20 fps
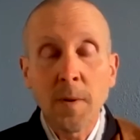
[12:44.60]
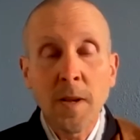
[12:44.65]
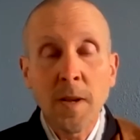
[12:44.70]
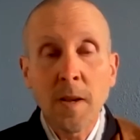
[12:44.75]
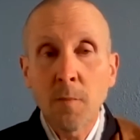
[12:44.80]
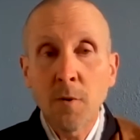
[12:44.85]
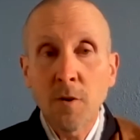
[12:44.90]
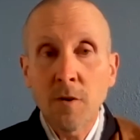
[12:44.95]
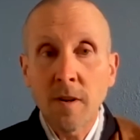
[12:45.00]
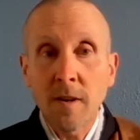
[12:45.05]
be
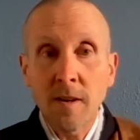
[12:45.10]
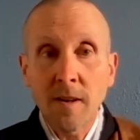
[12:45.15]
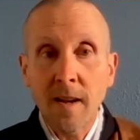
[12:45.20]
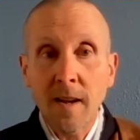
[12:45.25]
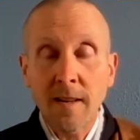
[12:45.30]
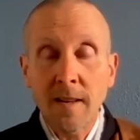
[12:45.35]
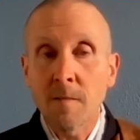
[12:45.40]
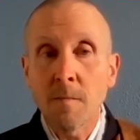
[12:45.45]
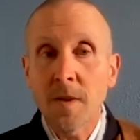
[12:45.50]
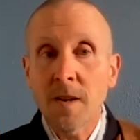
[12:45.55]

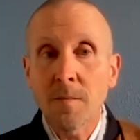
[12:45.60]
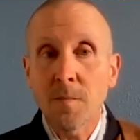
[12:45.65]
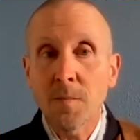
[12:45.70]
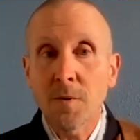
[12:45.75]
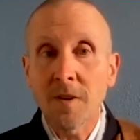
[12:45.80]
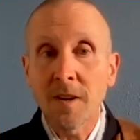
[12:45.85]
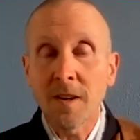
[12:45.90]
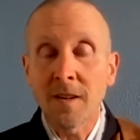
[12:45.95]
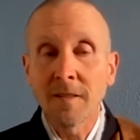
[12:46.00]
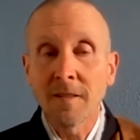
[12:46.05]
Buddha and to
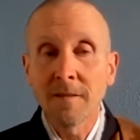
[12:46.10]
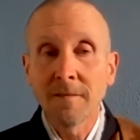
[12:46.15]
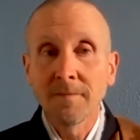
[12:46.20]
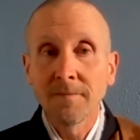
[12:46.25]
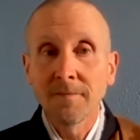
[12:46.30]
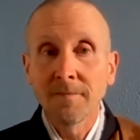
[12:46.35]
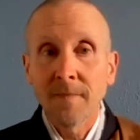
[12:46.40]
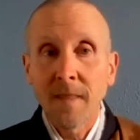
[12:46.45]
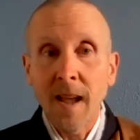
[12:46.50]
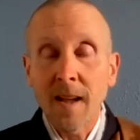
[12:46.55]
meet Buddha
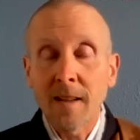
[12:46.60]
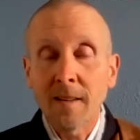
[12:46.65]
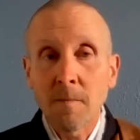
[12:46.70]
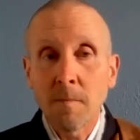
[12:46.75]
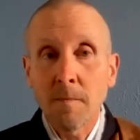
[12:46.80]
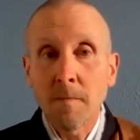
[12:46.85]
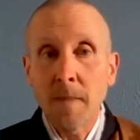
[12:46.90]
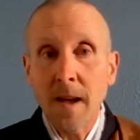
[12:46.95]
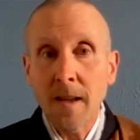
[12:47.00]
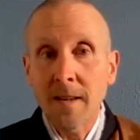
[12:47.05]

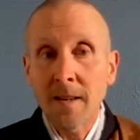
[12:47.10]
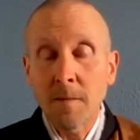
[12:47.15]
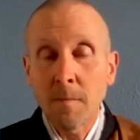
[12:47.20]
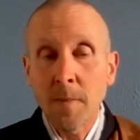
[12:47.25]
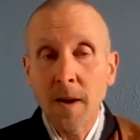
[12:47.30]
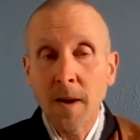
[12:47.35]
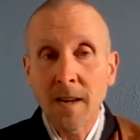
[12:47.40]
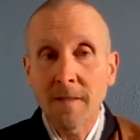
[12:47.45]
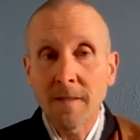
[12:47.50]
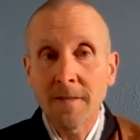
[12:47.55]
and
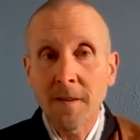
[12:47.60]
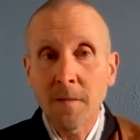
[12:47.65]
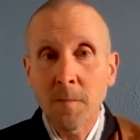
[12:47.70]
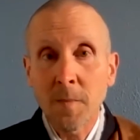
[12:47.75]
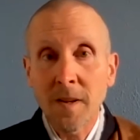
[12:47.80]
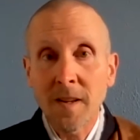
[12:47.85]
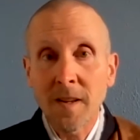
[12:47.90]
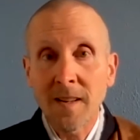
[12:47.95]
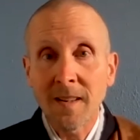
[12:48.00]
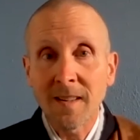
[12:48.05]
to
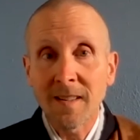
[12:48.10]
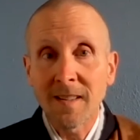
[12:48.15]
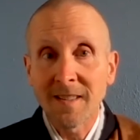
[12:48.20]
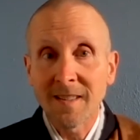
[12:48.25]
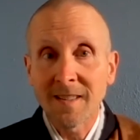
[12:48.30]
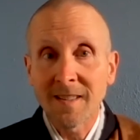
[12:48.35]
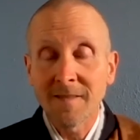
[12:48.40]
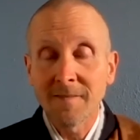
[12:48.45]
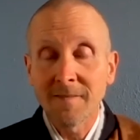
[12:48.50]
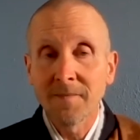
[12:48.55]
benefit
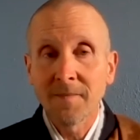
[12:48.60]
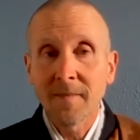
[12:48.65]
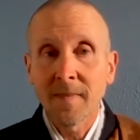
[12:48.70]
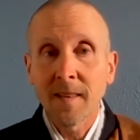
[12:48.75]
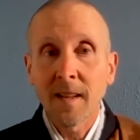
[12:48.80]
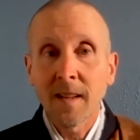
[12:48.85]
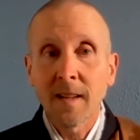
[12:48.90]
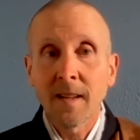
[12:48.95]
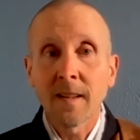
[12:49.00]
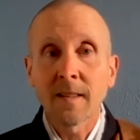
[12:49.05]
beings.
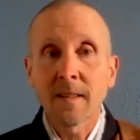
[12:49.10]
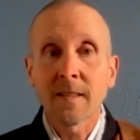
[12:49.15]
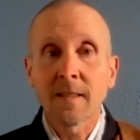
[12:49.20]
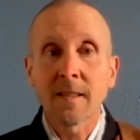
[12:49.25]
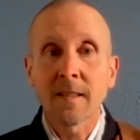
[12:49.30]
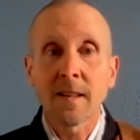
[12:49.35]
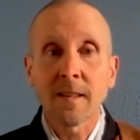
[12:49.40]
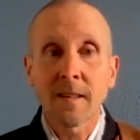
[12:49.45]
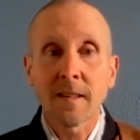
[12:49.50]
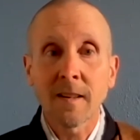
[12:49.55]

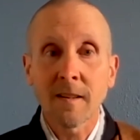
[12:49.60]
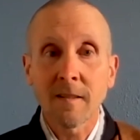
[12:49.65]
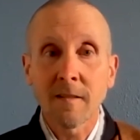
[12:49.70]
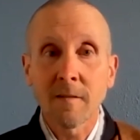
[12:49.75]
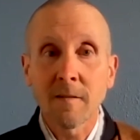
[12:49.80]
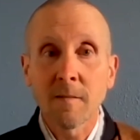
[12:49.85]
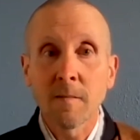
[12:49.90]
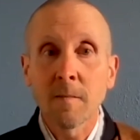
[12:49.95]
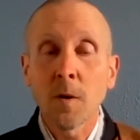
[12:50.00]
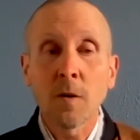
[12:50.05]
It's like
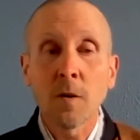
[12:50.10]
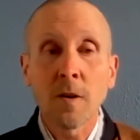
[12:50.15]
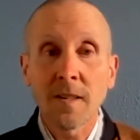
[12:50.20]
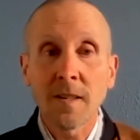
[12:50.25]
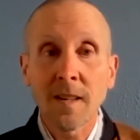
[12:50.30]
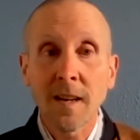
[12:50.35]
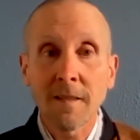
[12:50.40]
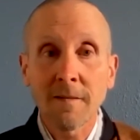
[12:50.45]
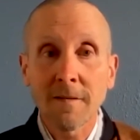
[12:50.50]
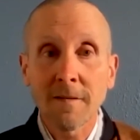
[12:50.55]
our
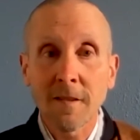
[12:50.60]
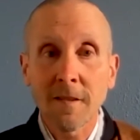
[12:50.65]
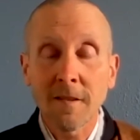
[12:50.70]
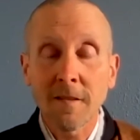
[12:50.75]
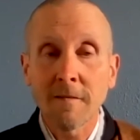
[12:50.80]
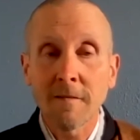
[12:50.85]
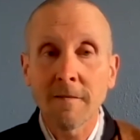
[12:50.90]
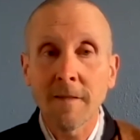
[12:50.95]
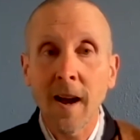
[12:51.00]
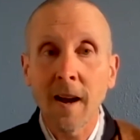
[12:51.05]

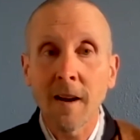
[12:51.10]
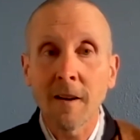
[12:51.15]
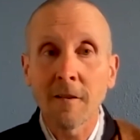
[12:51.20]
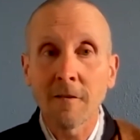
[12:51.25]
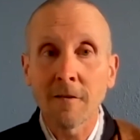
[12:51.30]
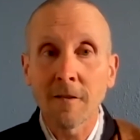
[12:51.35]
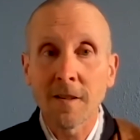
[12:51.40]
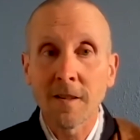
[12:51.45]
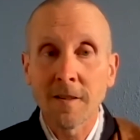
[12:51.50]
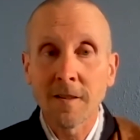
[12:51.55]
Bodhisattva
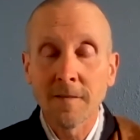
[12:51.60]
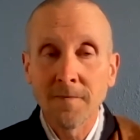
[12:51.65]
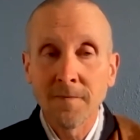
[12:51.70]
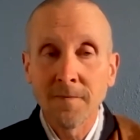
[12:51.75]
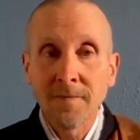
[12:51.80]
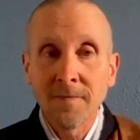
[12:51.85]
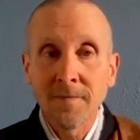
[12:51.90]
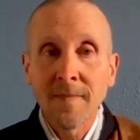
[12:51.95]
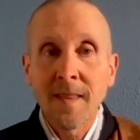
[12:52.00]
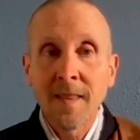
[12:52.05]
vows
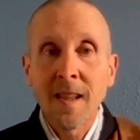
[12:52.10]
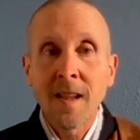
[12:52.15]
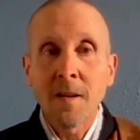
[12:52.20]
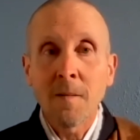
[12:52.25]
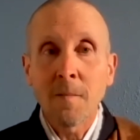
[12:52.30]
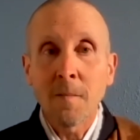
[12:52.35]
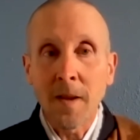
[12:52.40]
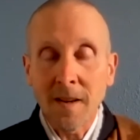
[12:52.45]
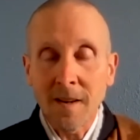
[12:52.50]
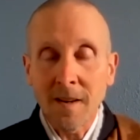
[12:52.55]

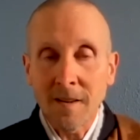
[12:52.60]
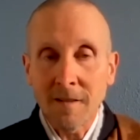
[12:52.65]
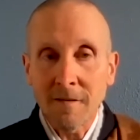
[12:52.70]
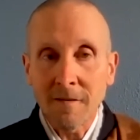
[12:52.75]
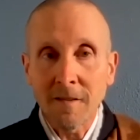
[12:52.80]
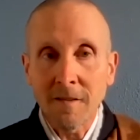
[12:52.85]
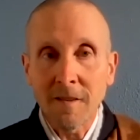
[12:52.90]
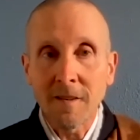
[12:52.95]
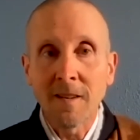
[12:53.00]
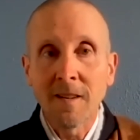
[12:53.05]
made
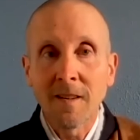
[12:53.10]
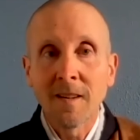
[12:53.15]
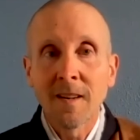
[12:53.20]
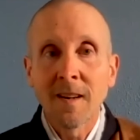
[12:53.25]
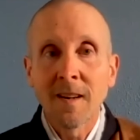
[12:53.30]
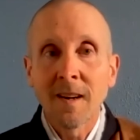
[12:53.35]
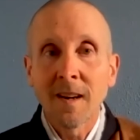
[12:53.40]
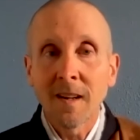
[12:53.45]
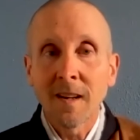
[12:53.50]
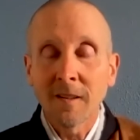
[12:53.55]
over
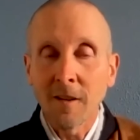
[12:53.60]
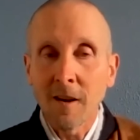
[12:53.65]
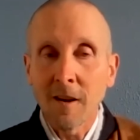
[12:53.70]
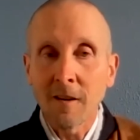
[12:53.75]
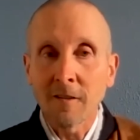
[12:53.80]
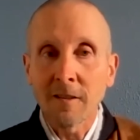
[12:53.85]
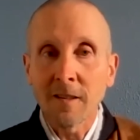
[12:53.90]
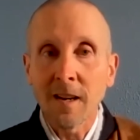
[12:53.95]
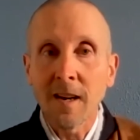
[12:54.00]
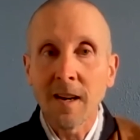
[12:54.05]
a
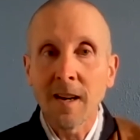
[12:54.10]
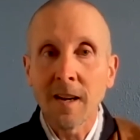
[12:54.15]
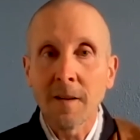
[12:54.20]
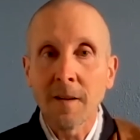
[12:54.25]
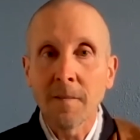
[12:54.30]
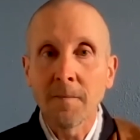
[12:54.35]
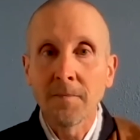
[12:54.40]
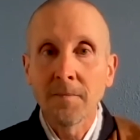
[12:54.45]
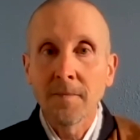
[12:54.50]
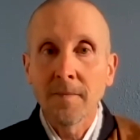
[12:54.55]
long
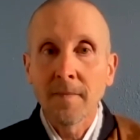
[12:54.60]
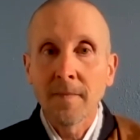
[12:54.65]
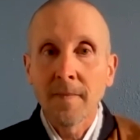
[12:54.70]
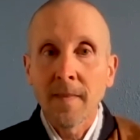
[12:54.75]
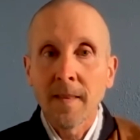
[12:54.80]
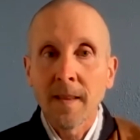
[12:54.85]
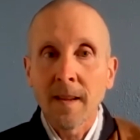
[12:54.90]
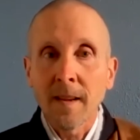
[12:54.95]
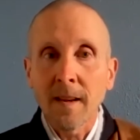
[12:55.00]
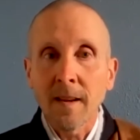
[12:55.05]
time
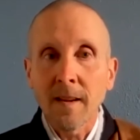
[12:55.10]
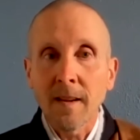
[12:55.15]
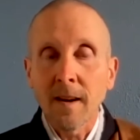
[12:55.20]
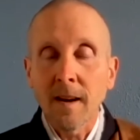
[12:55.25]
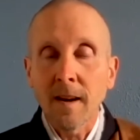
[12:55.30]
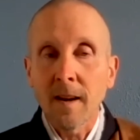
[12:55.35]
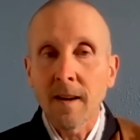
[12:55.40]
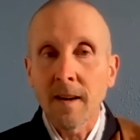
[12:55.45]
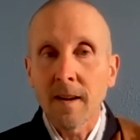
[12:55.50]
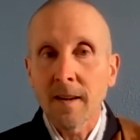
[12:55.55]

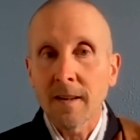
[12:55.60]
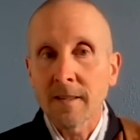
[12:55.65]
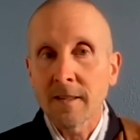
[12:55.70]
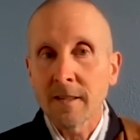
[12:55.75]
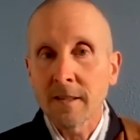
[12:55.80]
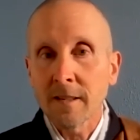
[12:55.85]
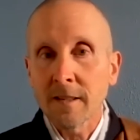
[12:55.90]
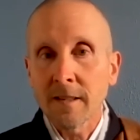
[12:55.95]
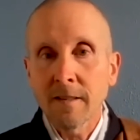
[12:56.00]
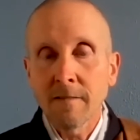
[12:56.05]

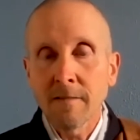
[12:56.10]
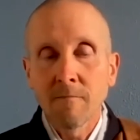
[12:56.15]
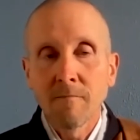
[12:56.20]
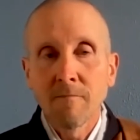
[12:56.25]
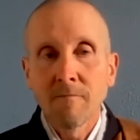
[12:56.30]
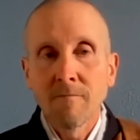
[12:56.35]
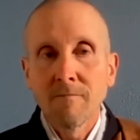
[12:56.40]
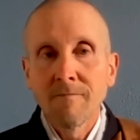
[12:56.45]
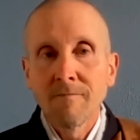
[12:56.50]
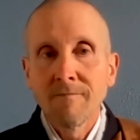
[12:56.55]
actually
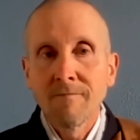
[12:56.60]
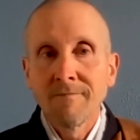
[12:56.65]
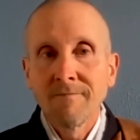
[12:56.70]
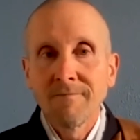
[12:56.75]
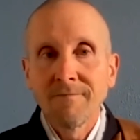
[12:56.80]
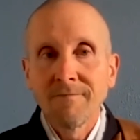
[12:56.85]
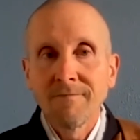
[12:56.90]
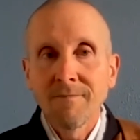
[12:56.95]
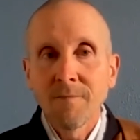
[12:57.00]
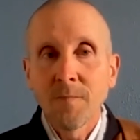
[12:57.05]

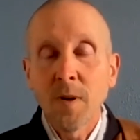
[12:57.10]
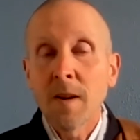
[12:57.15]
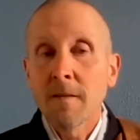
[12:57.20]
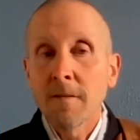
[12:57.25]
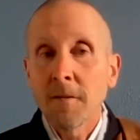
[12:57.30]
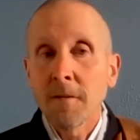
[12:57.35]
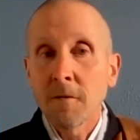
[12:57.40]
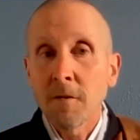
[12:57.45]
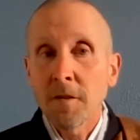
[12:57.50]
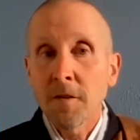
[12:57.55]

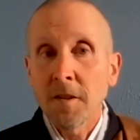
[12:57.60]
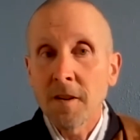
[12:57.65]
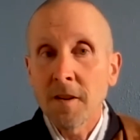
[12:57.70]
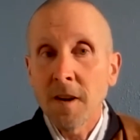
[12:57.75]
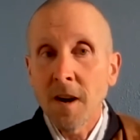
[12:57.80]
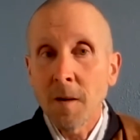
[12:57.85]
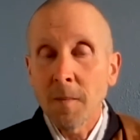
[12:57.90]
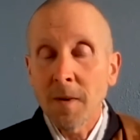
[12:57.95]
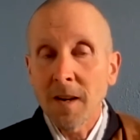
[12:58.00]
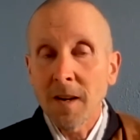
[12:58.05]
bring forth the
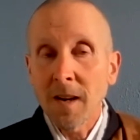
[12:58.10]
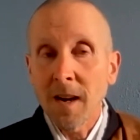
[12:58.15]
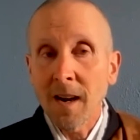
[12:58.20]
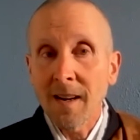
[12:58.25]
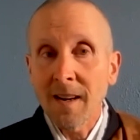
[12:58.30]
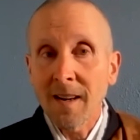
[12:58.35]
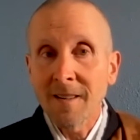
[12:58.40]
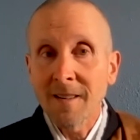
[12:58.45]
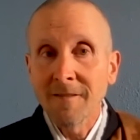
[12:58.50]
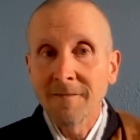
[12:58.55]

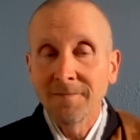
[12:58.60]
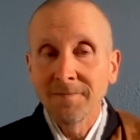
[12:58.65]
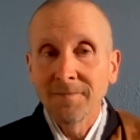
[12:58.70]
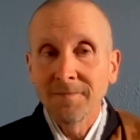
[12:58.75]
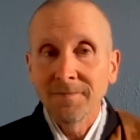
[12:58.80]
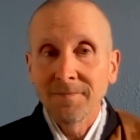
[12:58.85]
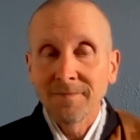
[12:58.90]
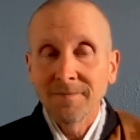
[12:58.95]
dharmakaya.